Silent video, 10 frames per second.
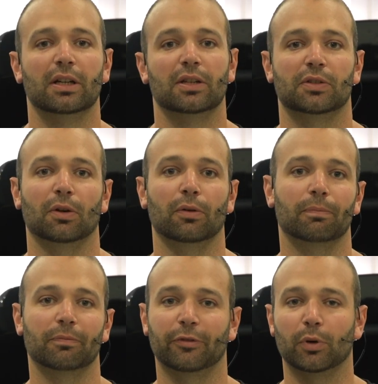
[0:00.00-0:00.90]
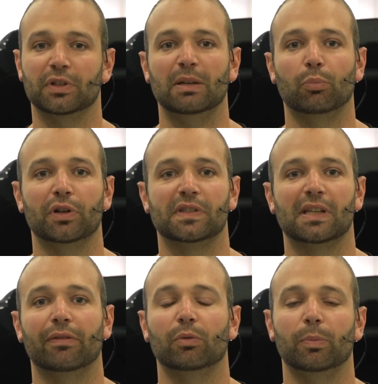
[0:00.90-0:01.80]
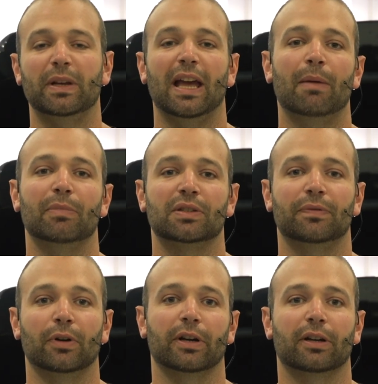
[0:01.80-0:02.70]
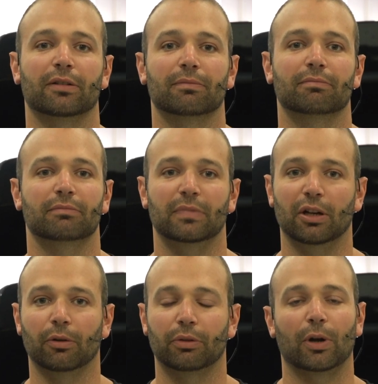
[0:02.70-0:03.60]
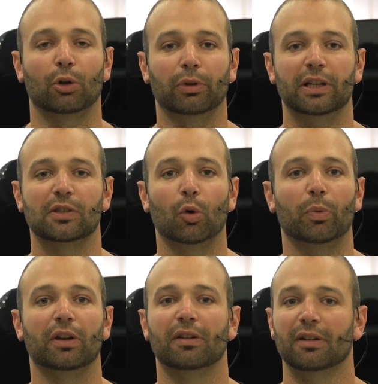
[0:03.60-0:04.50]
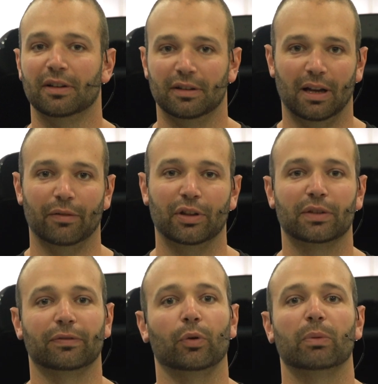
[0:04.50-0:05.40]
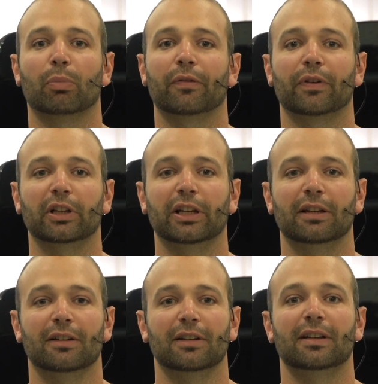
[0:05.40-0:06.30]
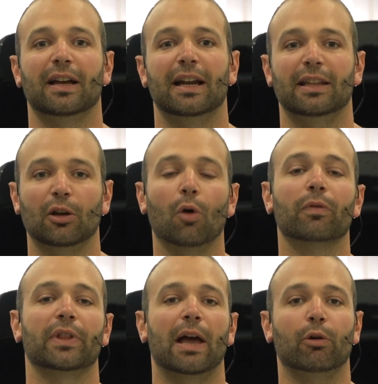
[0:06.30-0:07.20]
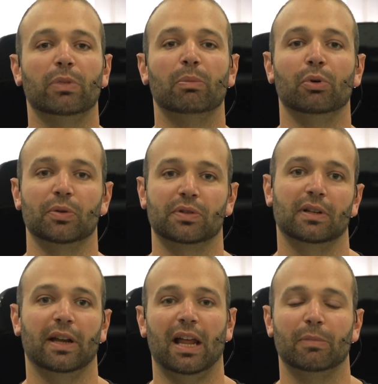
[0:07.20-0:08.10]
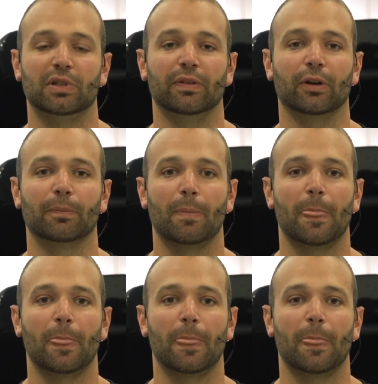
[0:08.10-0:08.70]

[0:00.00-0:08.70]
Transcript: So 14.7 would be atmospheric, you know, throttle blades open, everything's flowing perfectly. Anything over that would be boost at atmosphere.